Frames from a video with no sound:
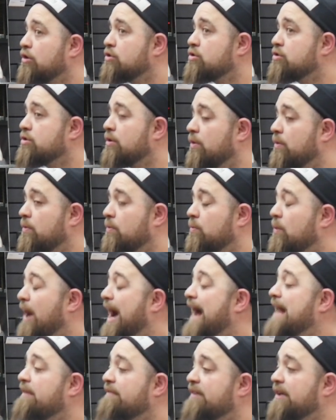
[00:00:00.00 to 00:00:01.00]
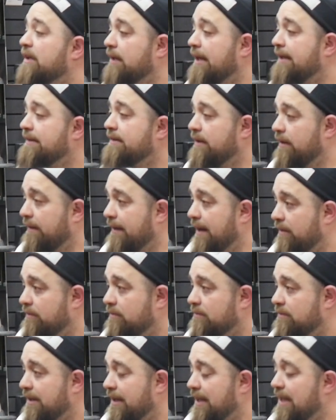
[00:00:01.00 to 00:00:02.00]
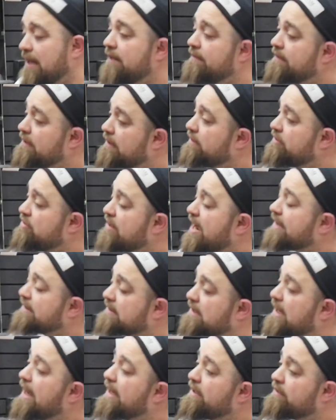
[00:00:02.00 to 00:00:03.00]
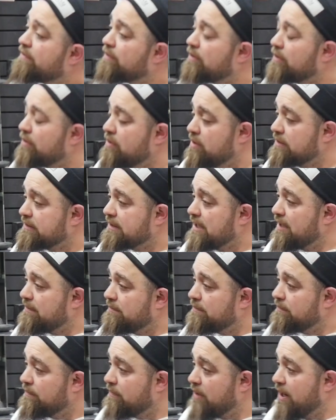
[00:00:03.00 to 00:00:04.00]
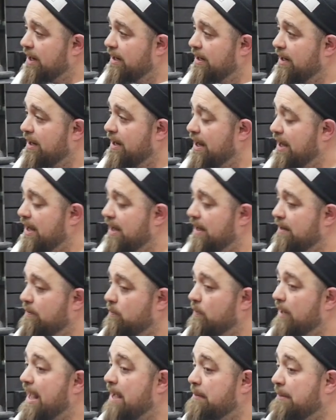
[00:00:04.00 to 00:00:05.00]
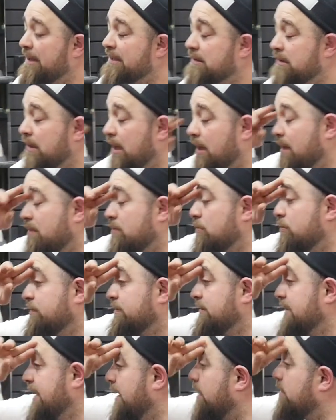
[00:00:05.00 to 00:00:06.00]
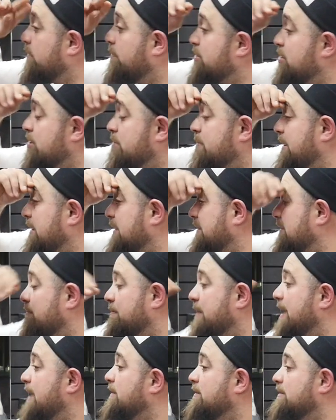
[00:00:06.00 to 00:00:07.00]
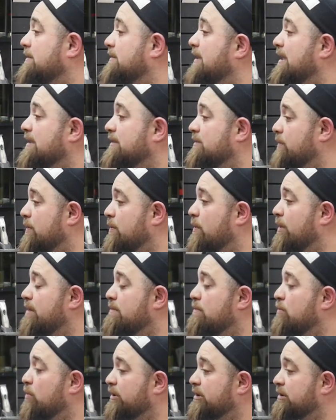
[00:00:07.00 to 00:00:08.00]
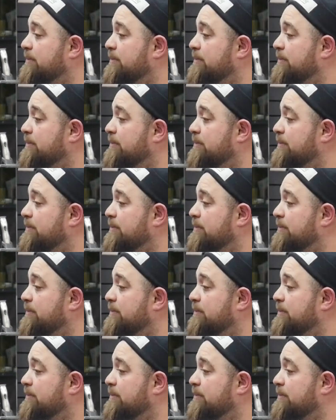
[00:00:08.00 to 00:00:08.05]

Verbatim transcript: so I live in Glendale now. Like I lived in Jackson Heights for a long time, right? And when I had my son, I moved there just because it made sense. We wanted more